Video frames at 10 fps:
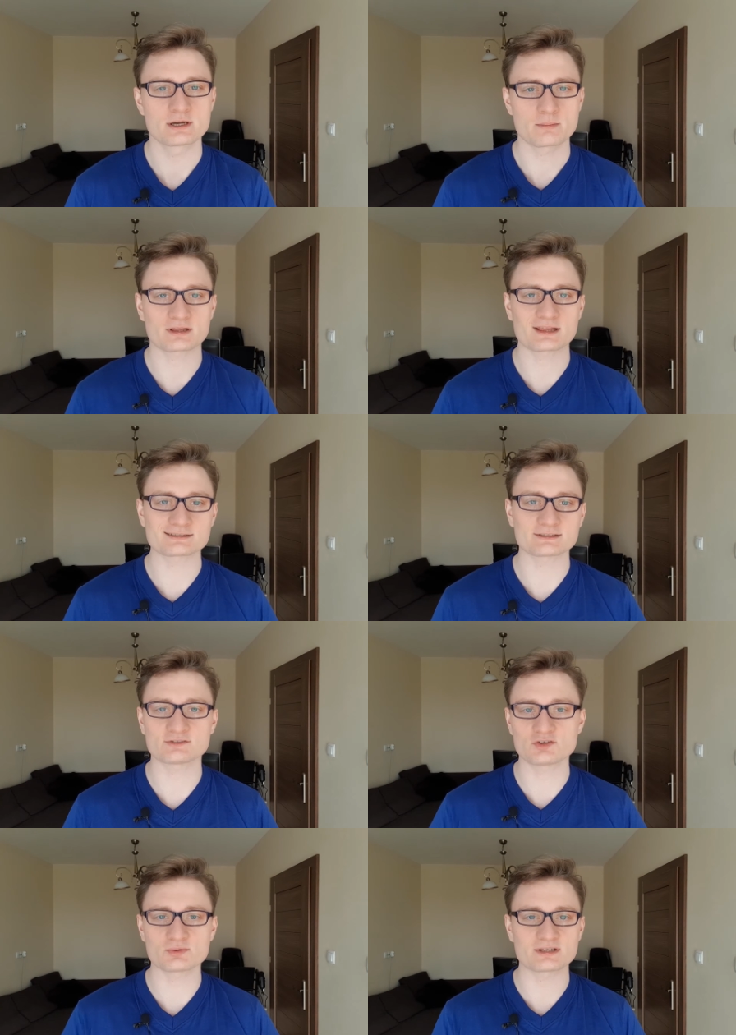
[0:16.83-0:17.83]
But let's
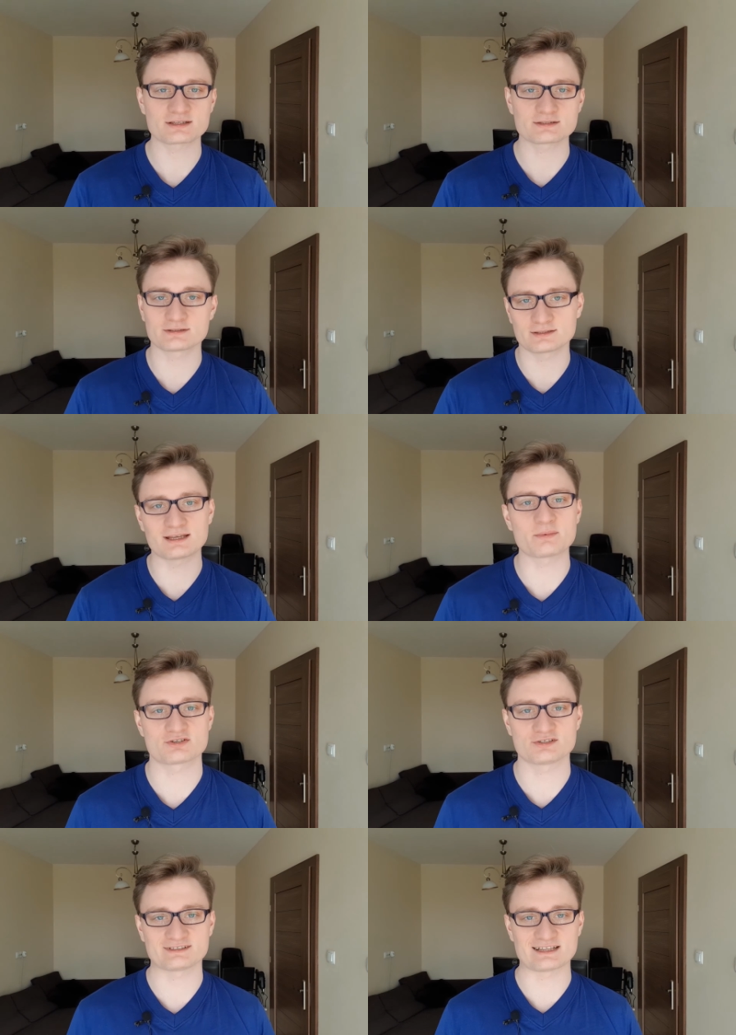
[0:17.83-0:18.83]
assume that the
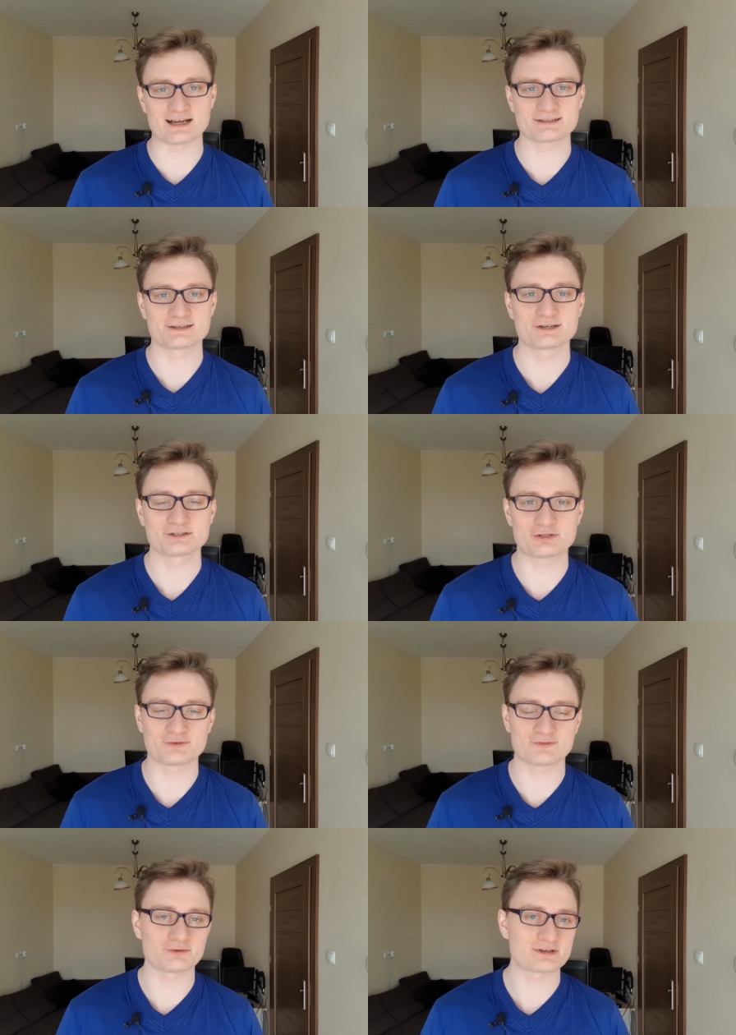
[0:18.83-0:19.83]
damage is done, that
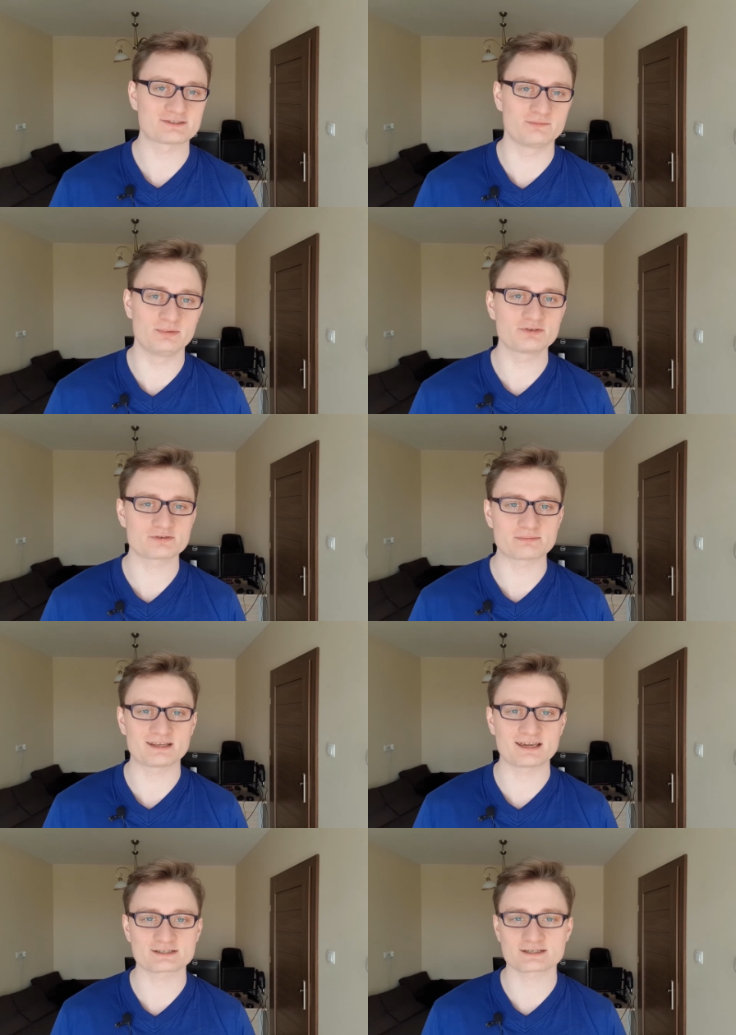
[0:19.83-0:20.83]
you've already built your
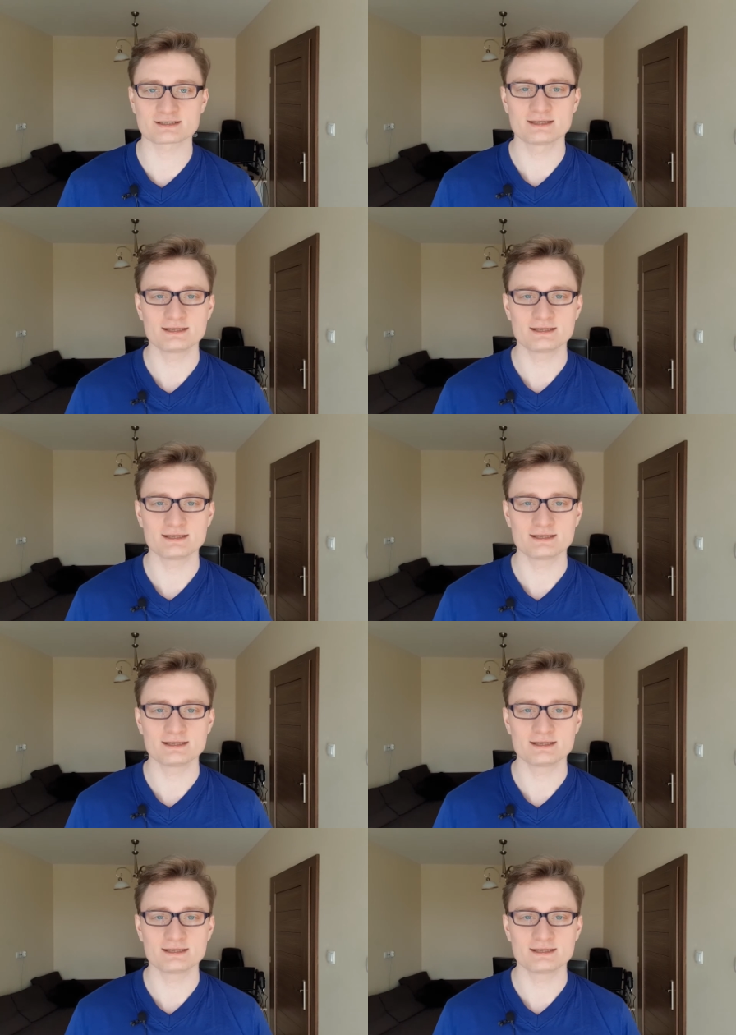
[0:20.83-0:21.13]
application